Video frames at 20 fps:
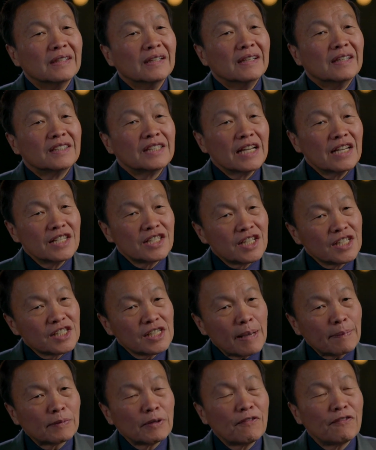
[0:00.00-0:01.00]
Genesis
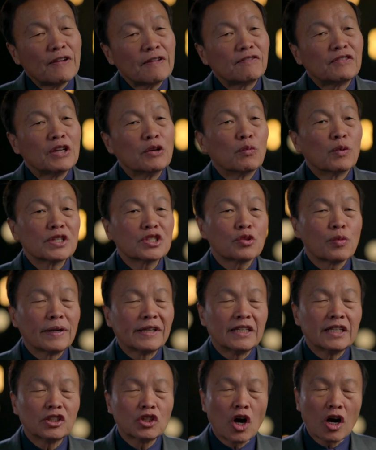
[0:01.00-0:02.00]
chapter 50, verse
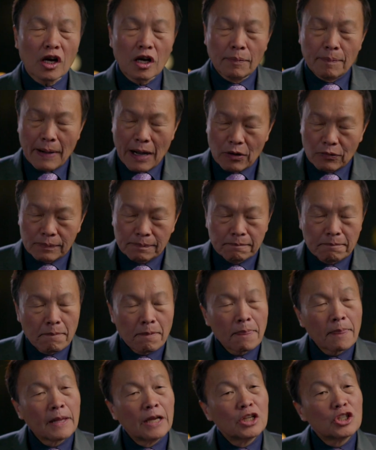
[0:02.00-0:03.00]
20 talk about
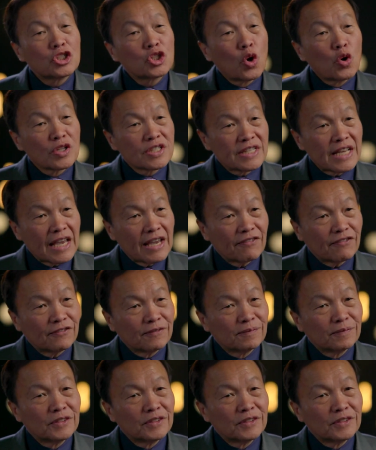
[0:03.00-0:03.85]
Joseph.